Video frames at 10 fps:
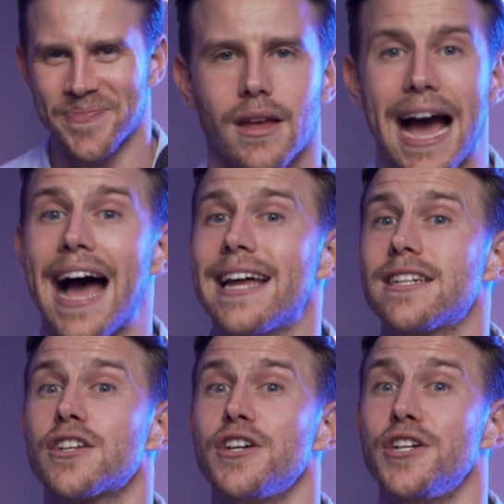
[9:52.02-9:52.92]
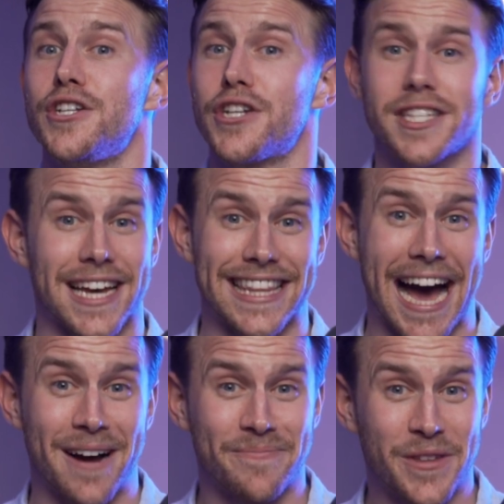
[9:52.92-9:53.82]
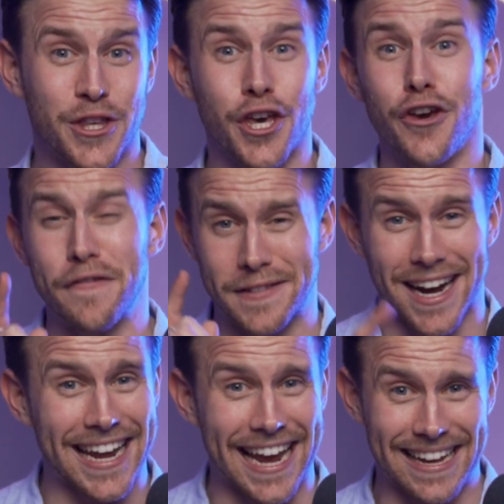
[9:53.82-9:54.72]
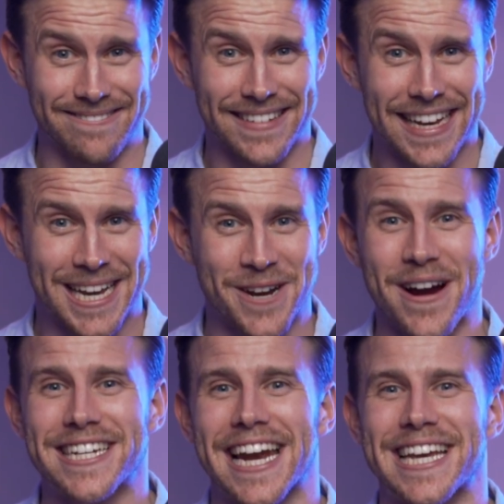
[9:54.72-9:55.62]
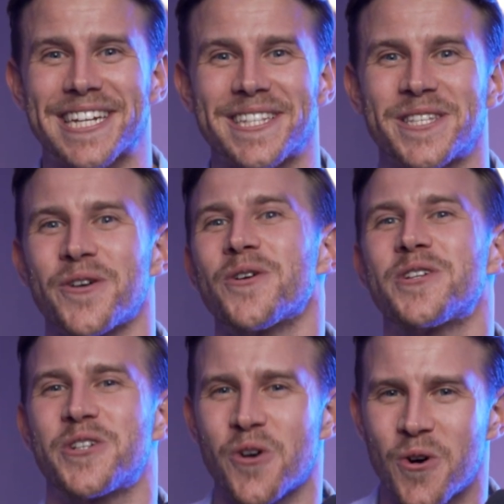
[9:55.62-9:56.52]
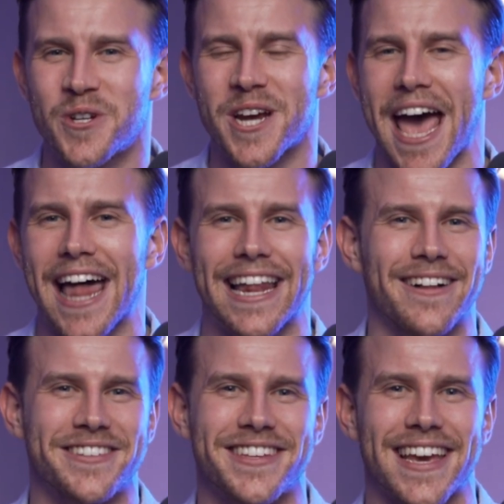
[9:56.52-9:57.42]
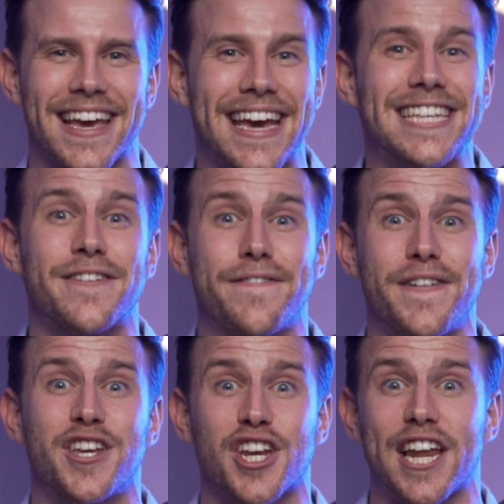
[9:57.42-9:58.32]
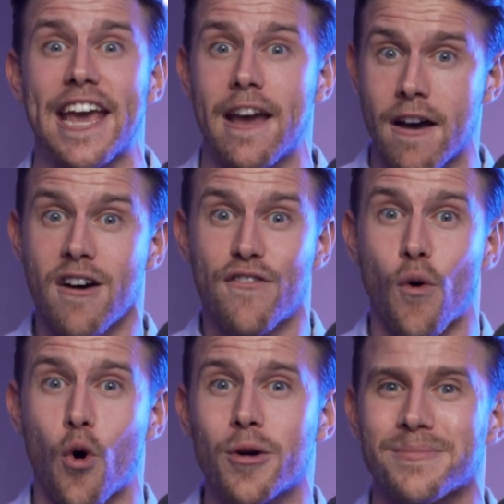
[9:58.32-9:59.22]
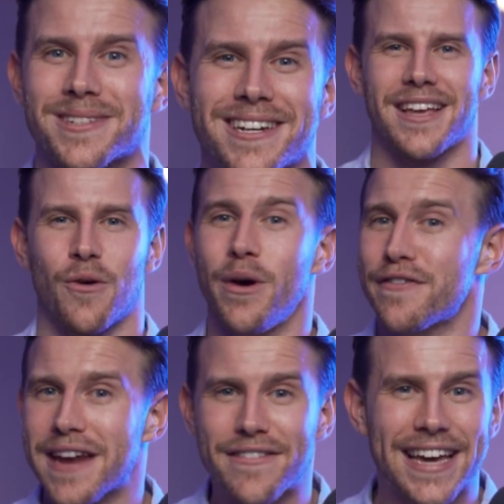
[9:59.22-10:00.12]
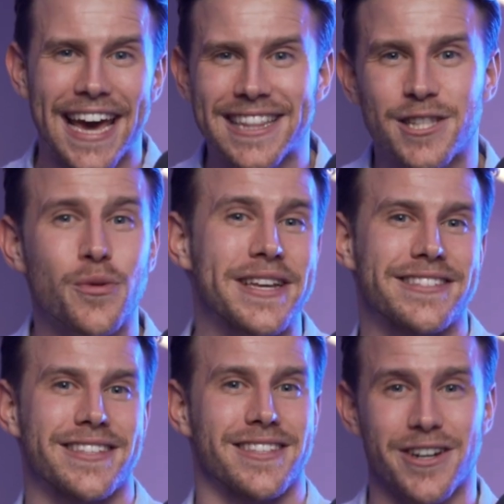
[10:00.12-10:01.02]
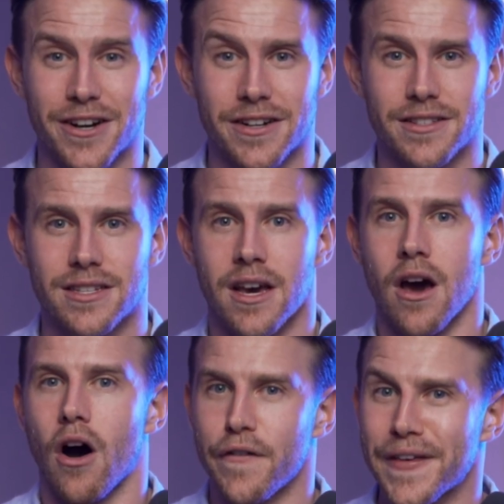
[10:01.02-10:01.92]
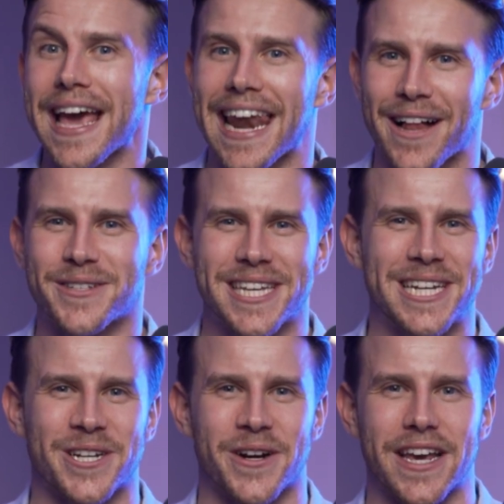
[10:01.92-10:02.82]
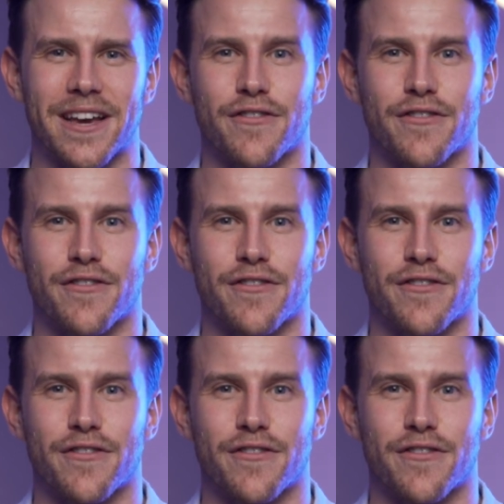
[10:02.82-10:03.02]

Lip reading: And just like that, you've done it! Congratulations, your Georgia LLC is officially transformed. We've navigated the twists and turns of the LLC journey, from